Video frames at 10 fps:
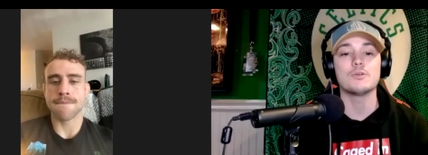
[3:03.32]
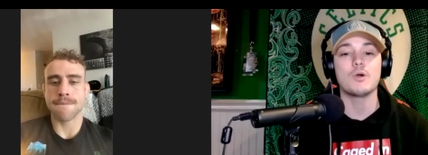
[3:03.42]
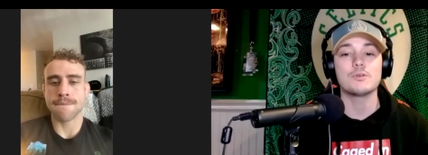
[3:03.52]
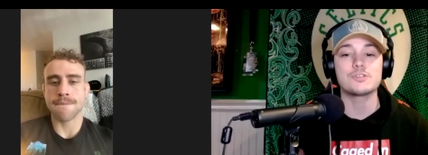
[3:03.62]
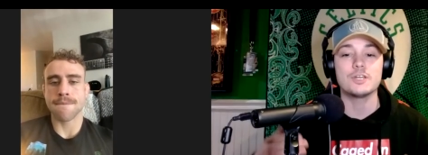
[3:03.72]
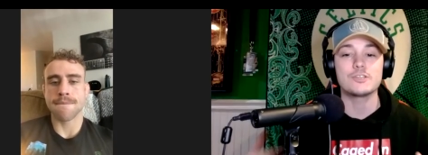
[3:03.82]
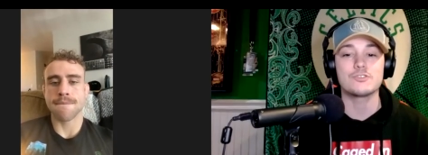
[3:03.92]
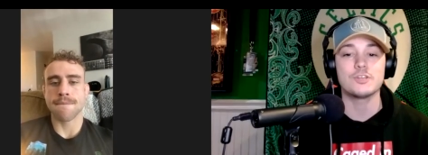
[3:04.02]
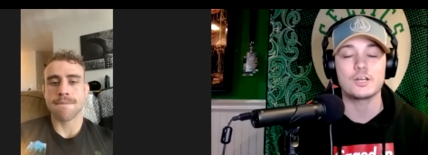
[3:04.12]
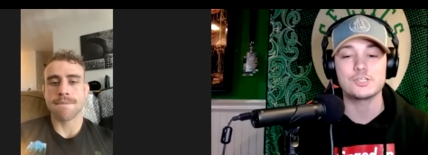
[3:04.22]
Speaker 1: was your
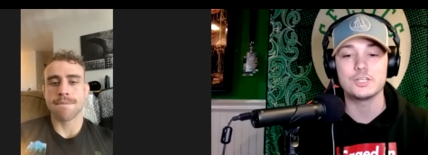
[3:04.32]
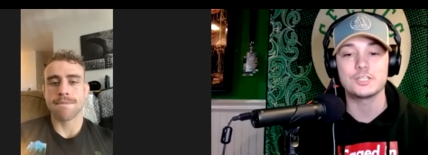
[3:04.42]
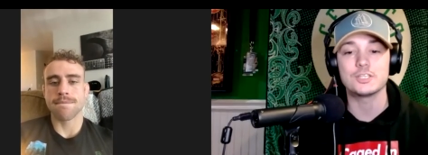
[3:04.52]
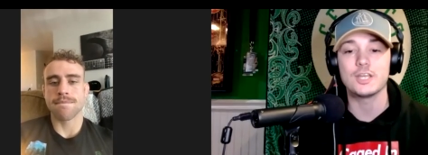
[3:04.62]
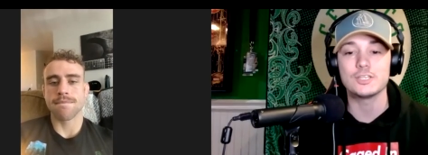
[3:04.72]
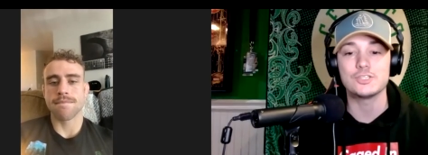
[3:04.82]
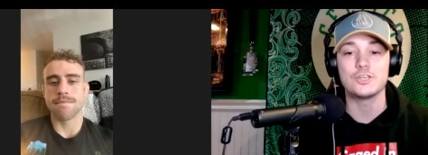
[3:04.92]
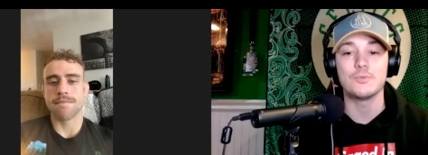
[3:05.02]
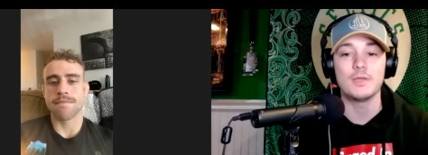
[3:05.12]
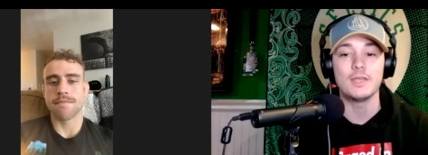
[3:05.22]
introduction into that
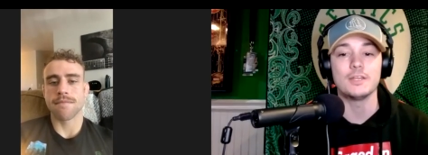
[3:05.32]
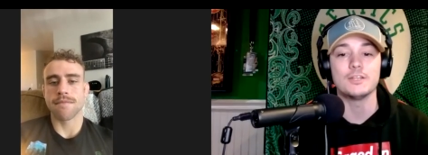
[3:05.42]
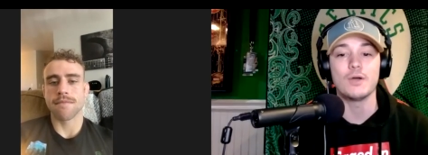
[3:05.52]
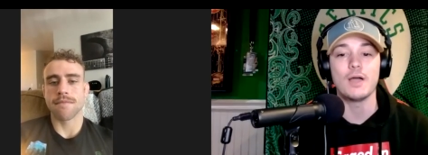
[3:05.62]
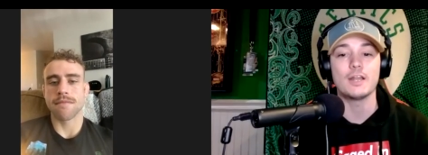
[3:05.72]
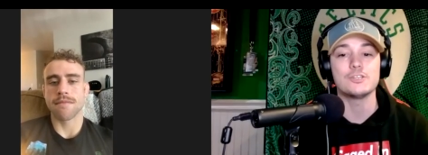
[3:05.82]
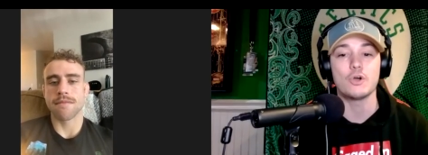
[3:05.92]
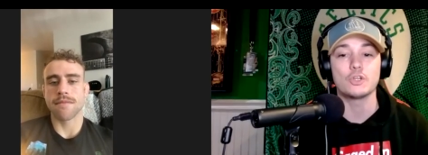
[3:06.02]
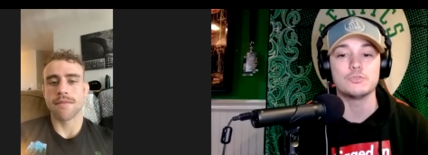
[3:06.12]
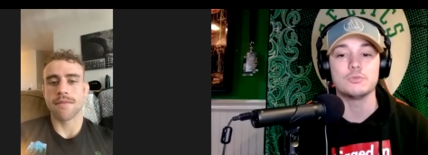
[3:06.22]
gym, and, you know, how did you
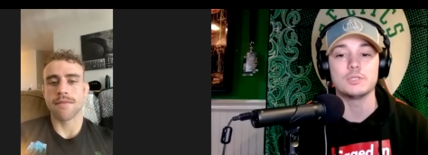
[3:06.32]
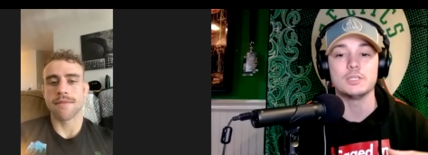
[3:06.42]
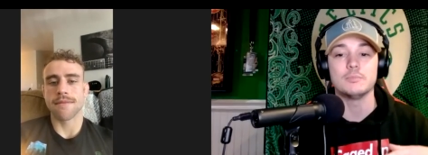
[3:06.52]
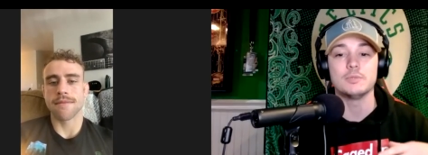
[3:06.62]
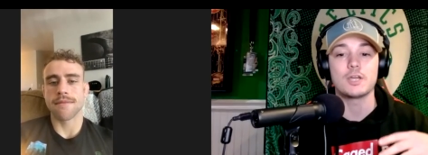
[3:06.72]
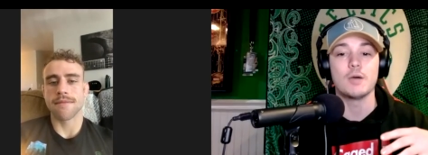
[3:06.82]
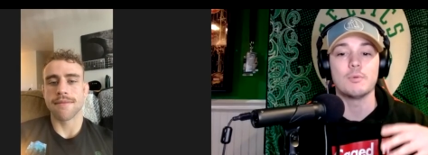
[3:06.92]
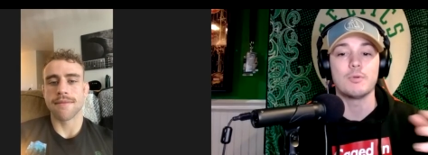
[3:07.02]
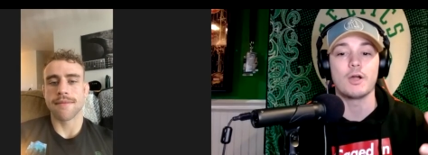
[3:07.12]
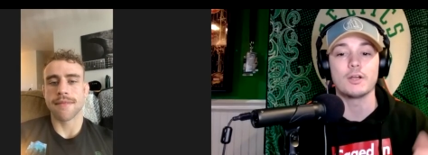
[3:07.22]
ultimately become a
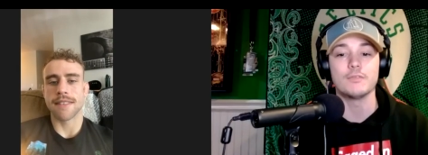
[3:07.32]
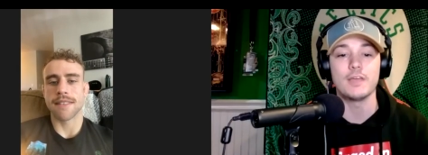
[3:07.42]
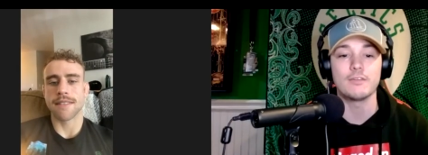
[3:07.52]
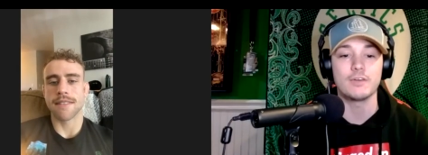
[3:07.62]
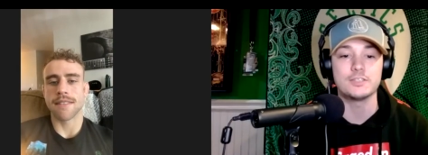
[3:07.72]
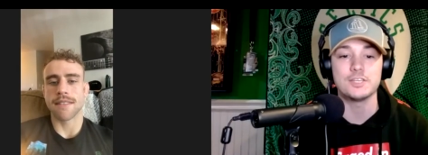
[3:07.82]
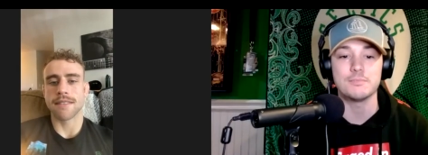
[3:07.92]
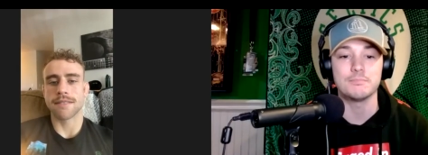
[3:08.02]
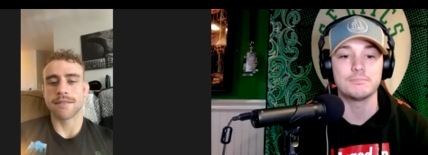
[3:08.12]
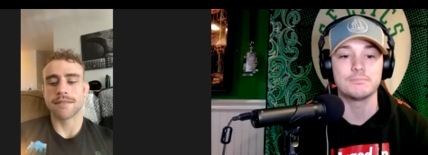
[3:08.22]
part of that fight team?
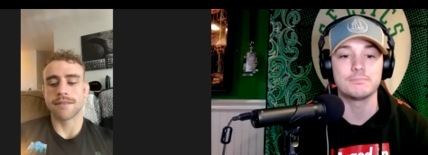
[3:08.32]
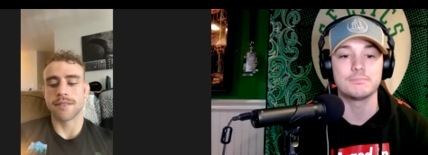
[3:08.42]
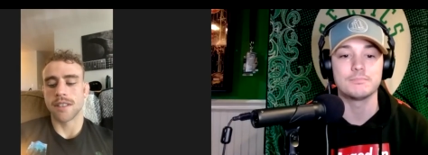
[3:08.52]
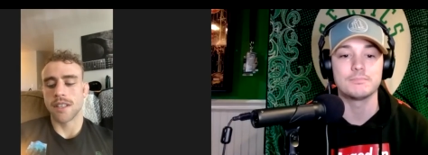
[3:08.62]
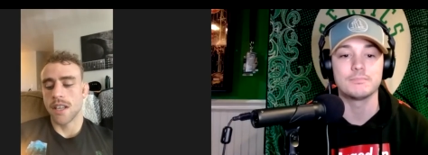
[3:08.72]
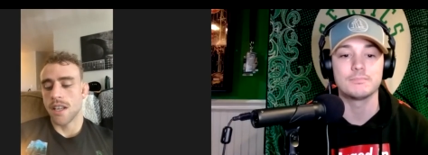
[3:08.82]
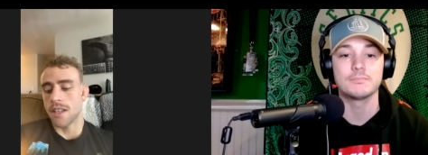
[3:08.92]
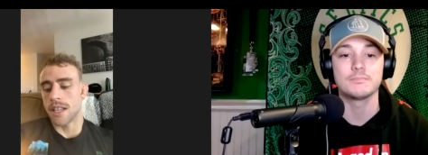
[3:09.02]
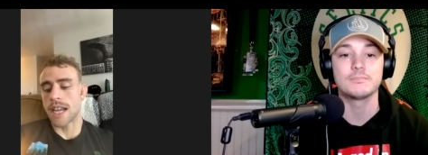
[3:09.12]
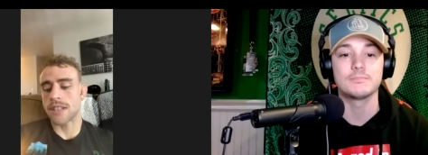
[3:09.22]

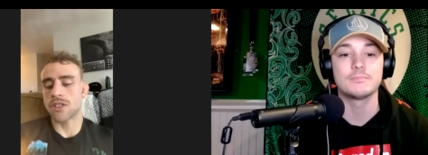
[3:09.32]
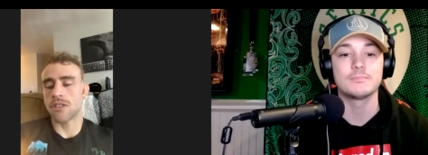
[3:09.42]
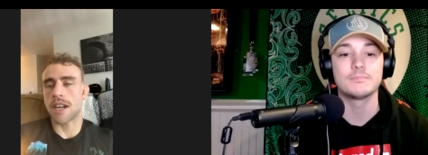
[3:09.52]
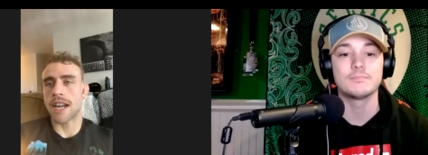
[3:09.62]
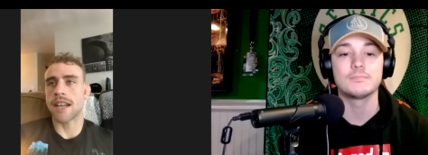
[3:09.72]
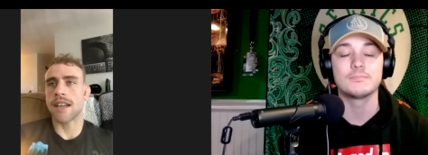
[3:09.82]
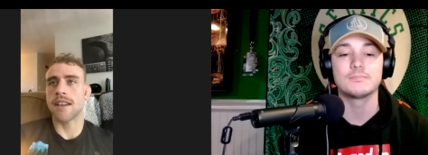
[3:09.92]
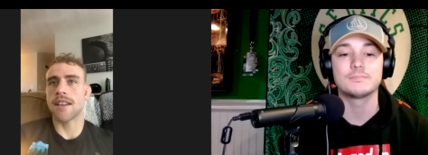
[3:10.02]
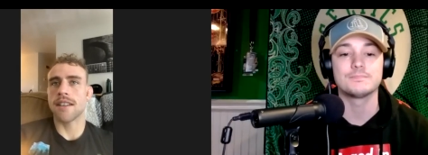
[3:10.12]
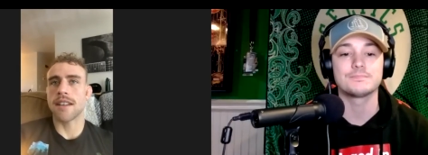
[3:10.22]
Speaker 2: Yeah, so
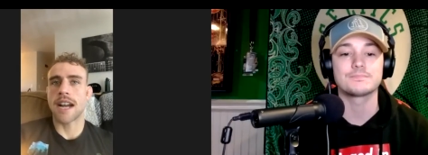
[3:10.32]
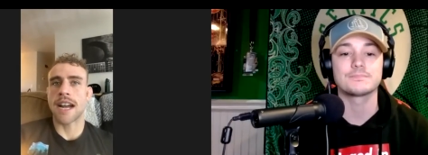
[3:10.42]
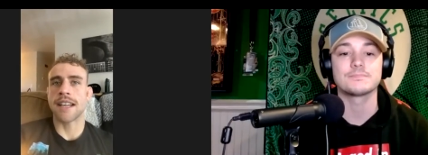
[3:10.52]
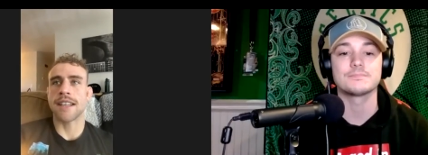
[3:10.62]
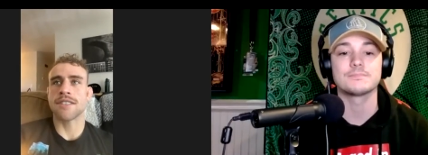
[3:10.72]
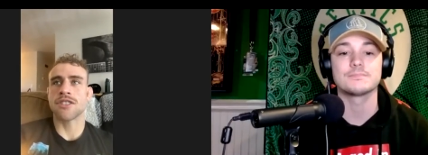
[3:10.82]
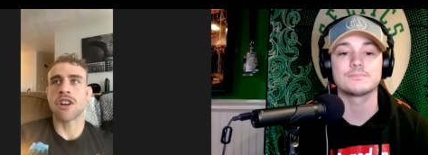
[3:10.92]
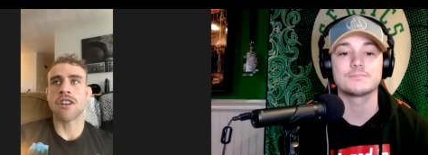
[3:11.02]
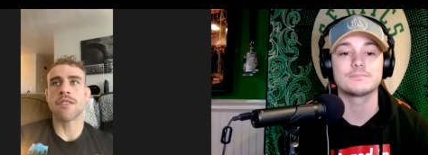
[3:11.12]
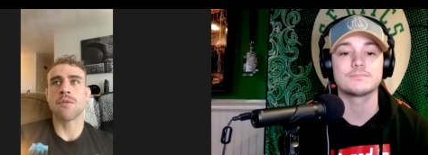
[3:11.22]
I
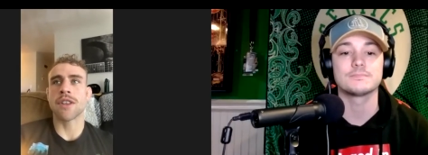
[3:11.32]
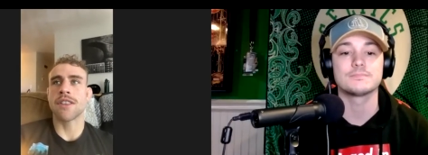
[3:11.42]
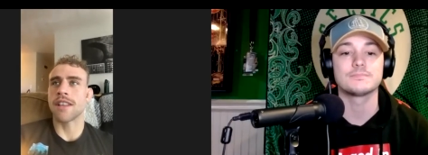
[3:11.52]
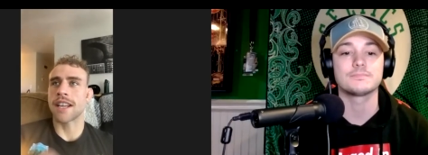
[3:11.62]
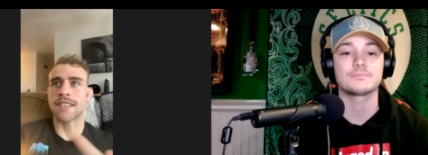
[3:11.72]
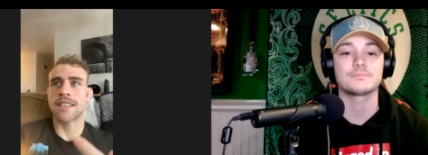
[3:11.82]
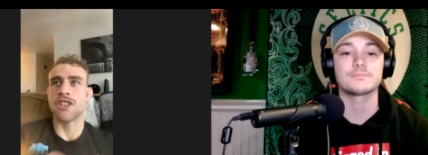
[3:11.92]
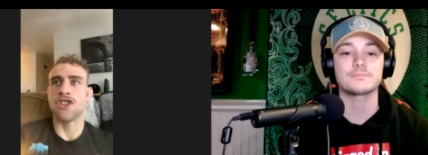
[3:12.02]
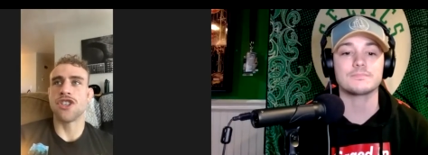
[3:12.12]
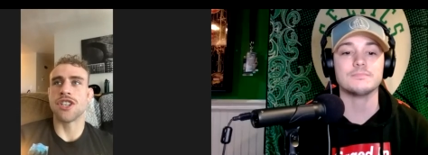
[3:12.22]
started with, like I said,
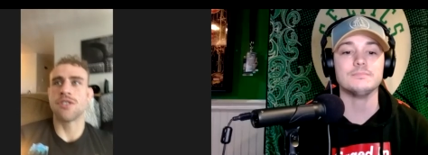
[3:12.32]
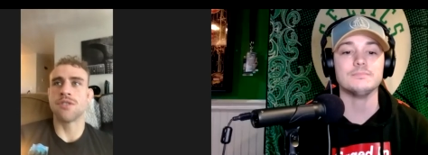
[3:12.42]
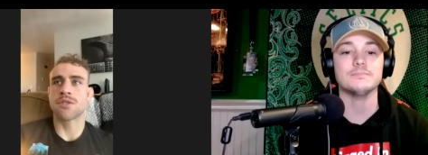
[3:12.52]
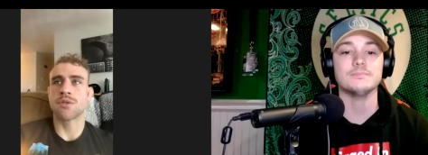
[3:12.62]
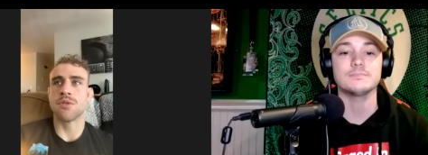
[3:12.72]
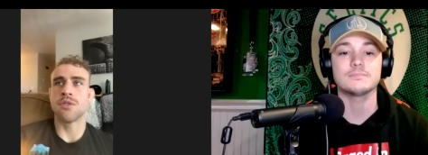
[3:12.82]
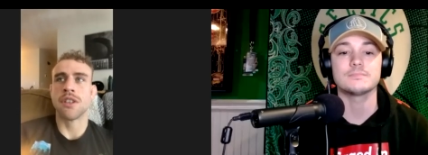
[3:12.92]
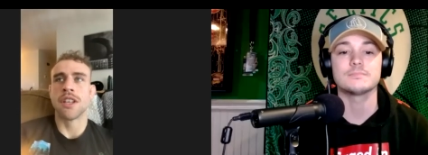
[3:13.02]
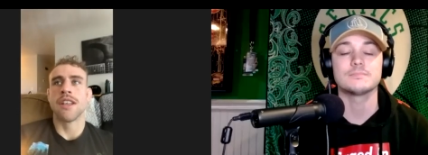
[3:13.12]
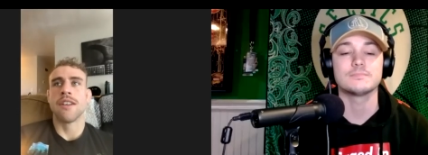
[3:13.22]
jiu-jitsu school. I
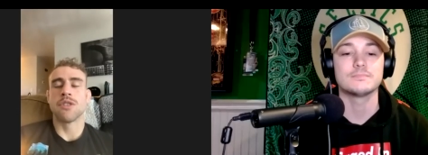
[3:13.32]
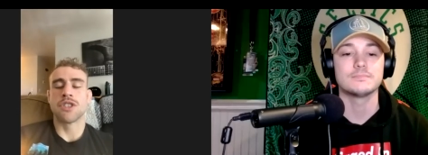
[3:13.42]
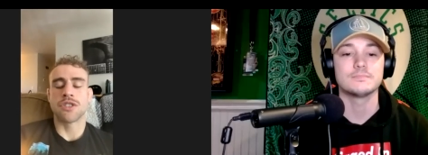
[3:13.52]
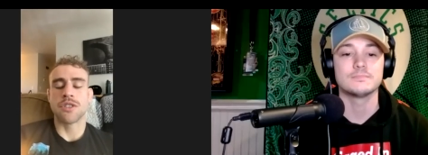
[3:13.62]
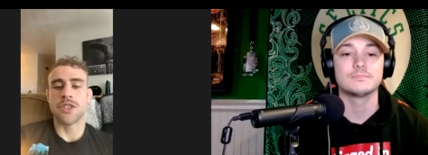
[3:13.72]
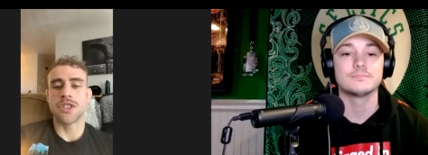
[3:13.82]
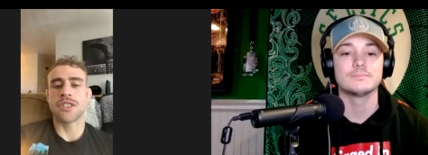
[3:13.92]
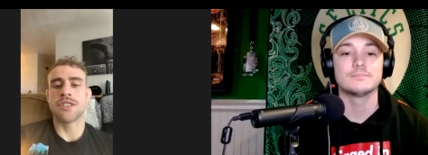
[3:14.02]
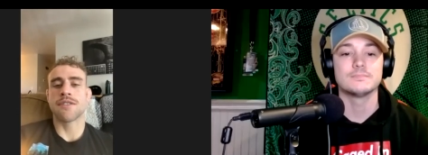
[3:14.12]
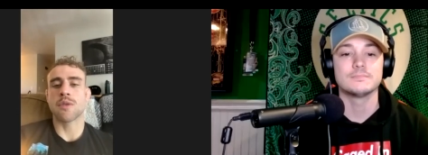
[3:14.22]
was just doing
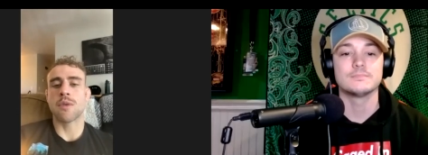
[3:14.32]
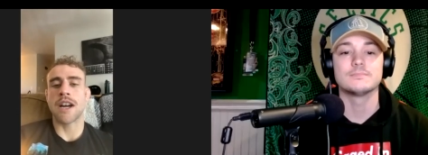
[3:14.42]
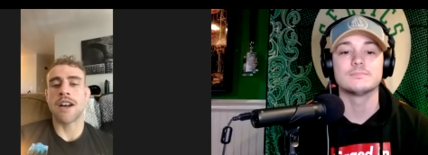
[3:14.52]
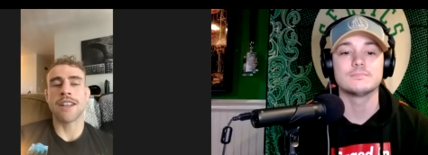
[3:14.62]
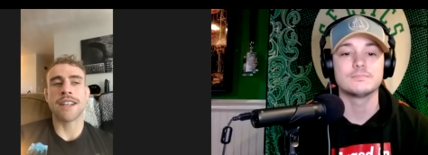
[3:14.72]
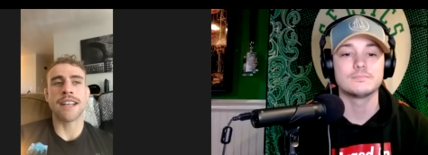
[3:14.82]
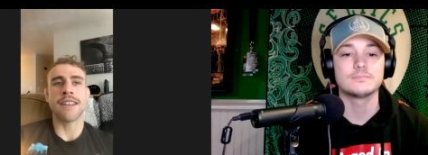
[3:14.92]
jiu-jitsu for a while, and I